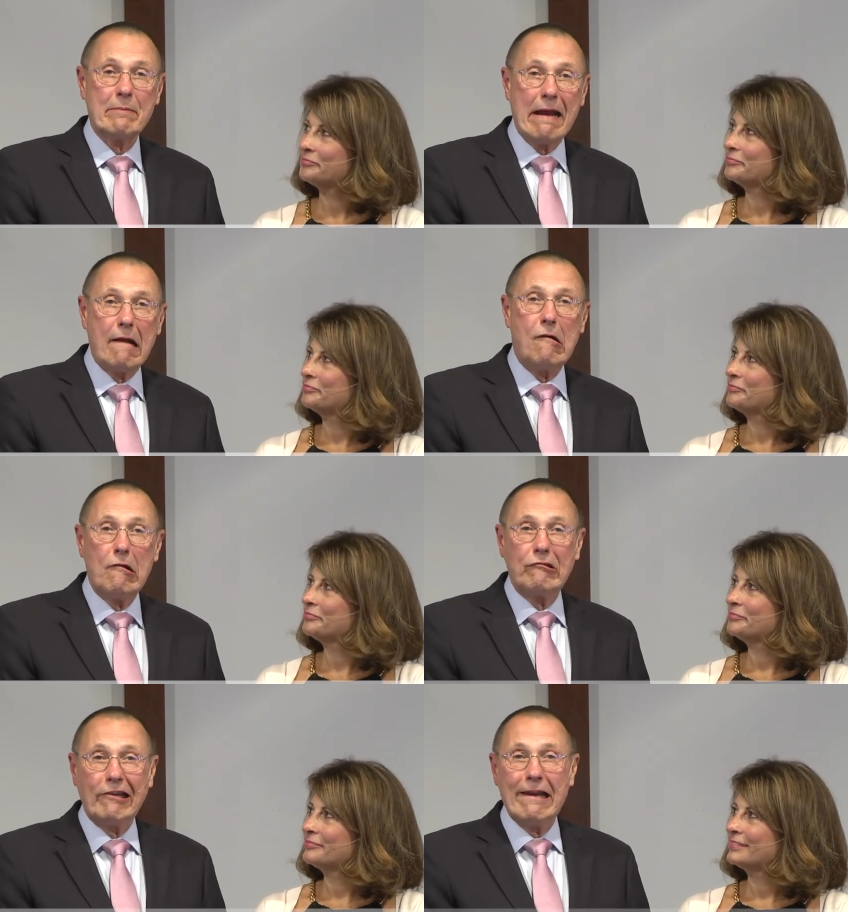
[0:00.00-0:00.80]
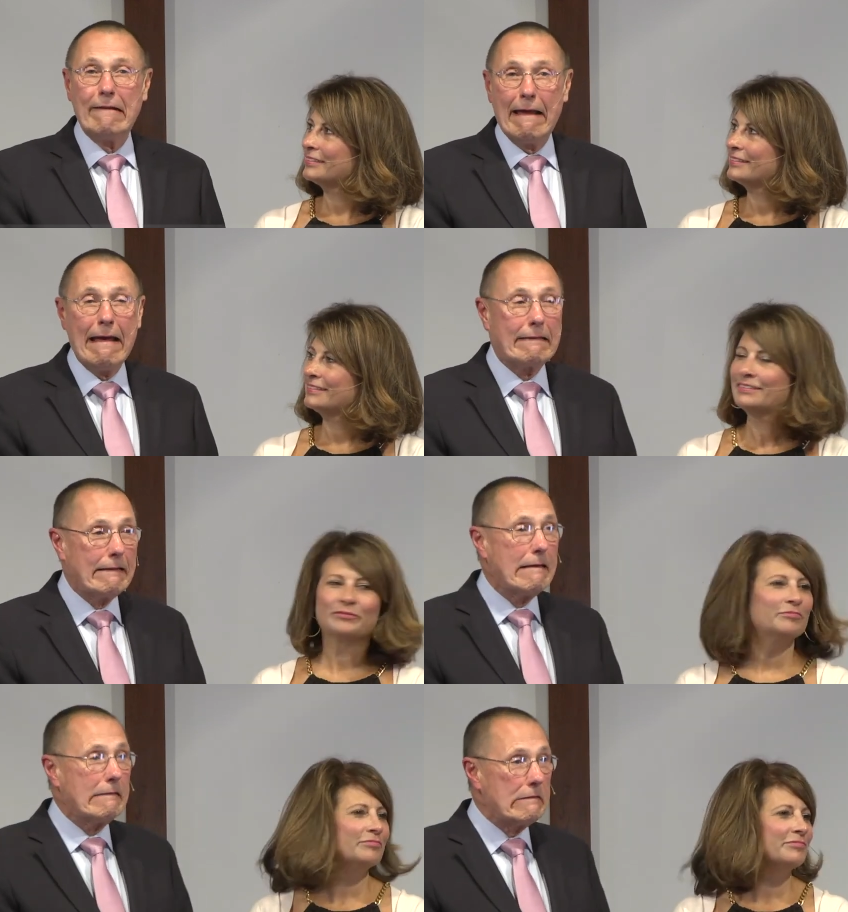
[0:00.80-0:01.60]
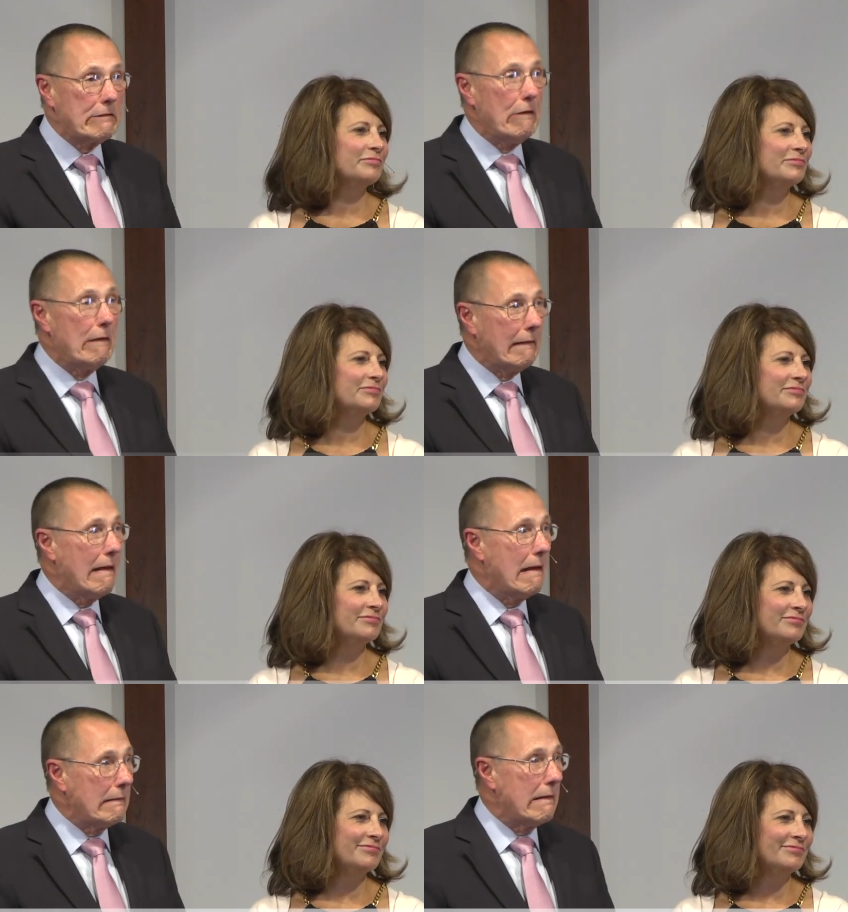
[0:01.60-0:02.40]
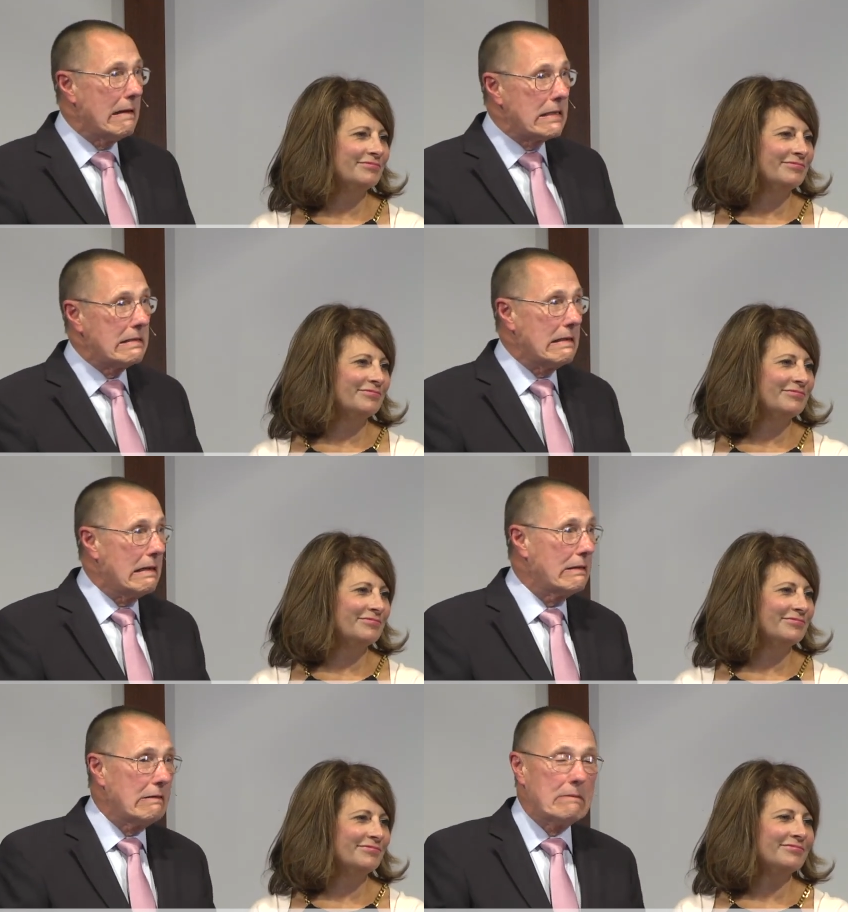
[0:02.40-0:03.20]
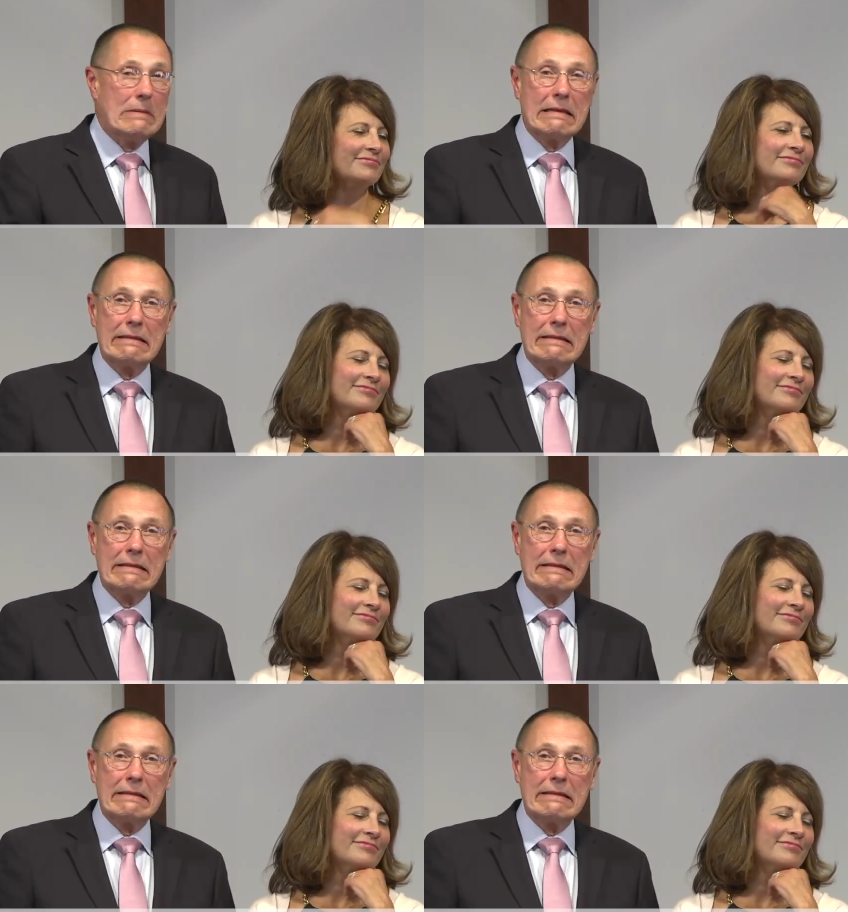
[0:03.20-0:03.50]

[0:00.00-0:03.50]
Speaker 1: They all sing like this and talk like this, and I thought, my